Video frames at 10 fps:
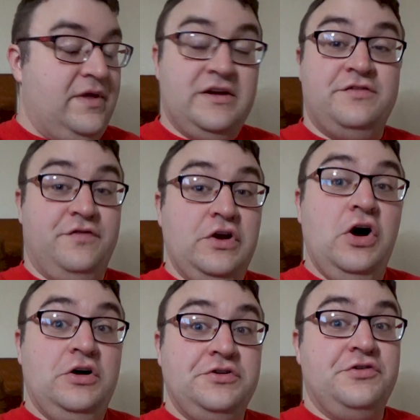I just
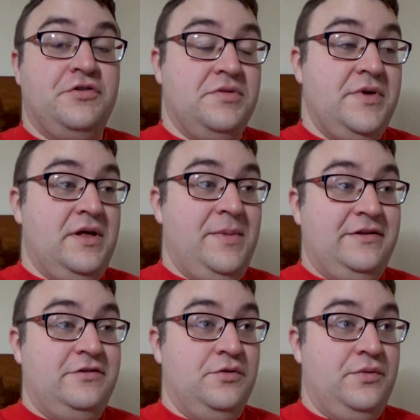forgot during the meal. I
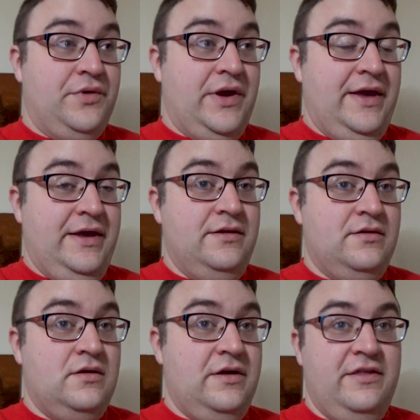meant to do it when we get
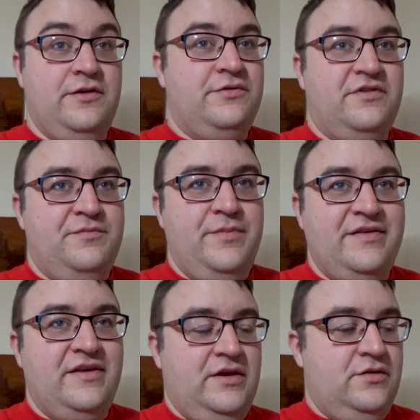in, and then it was just
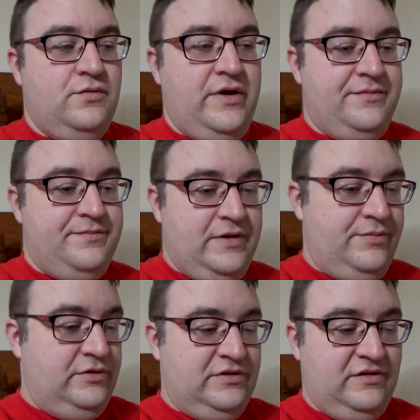busy, and we had
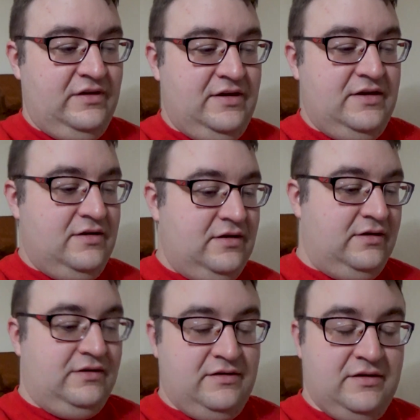people to see, and da
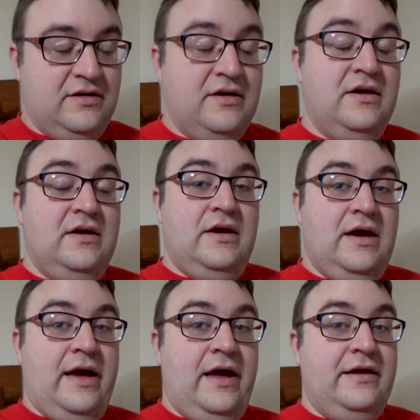da da, da.
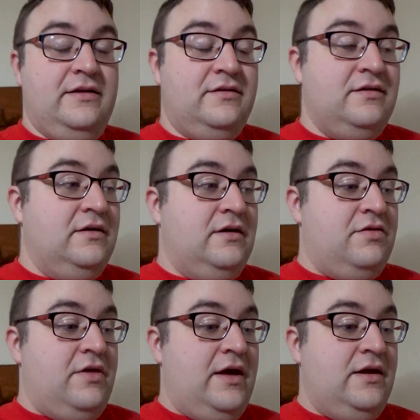and
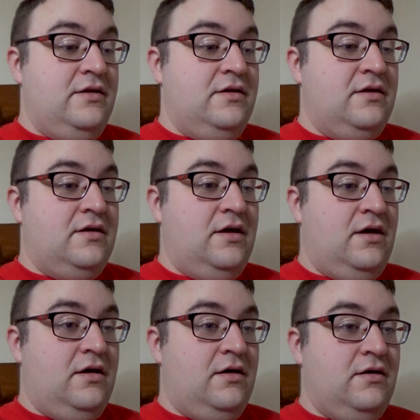then
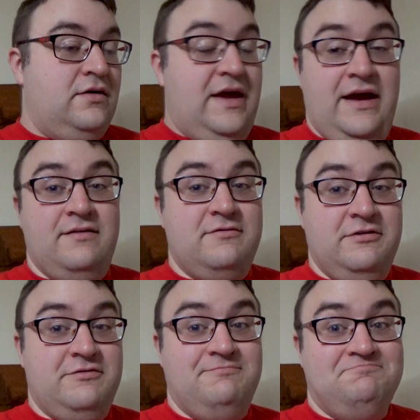uh, yeah,
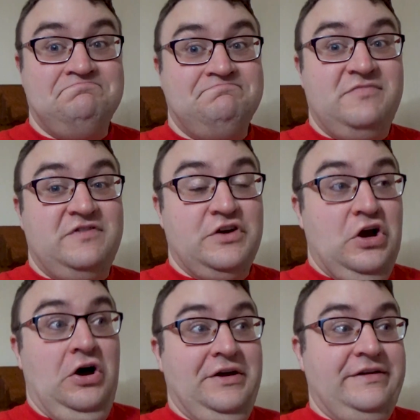just
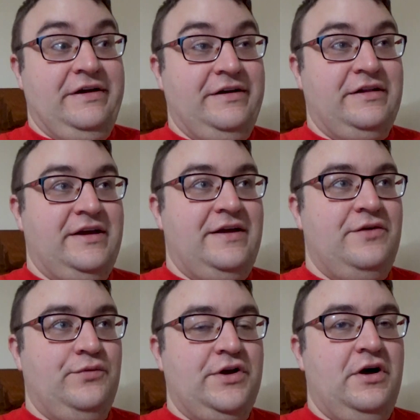forgot entirely. And
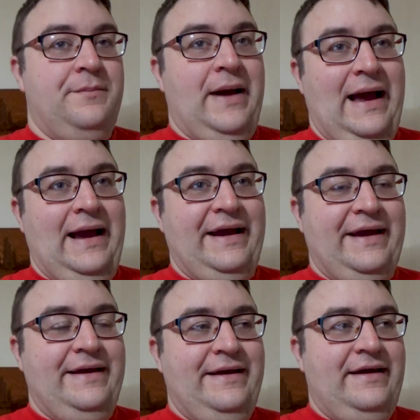then we got
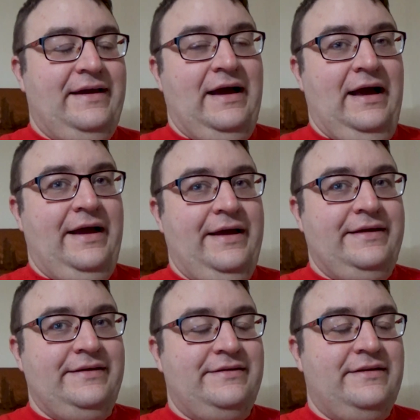back,
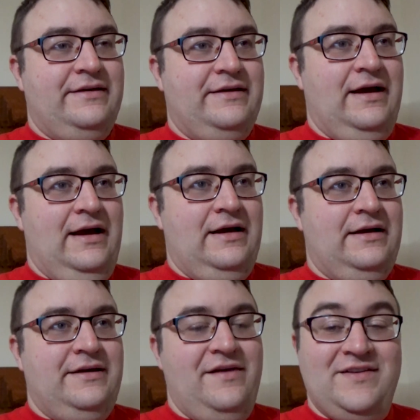and
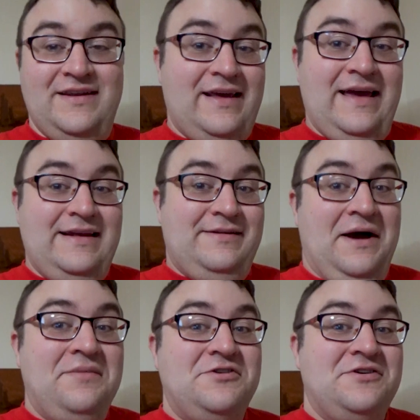uh, never did it any
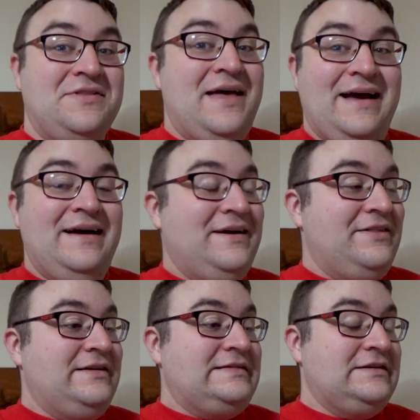time during that
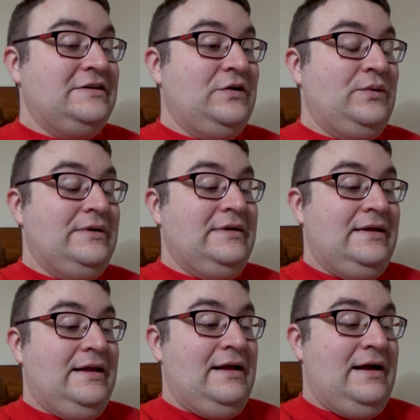either. So,
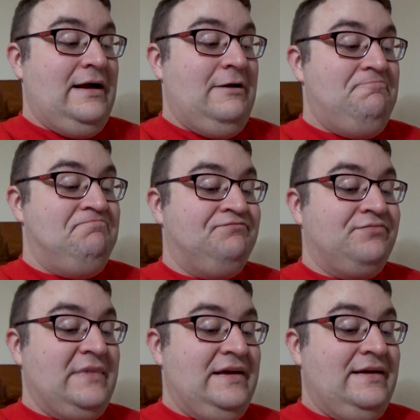um,
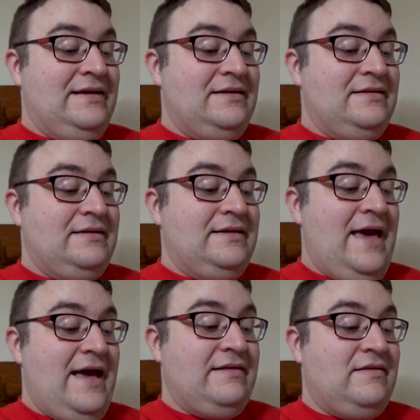
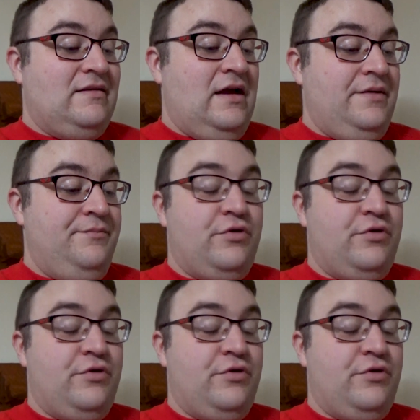yes, I'm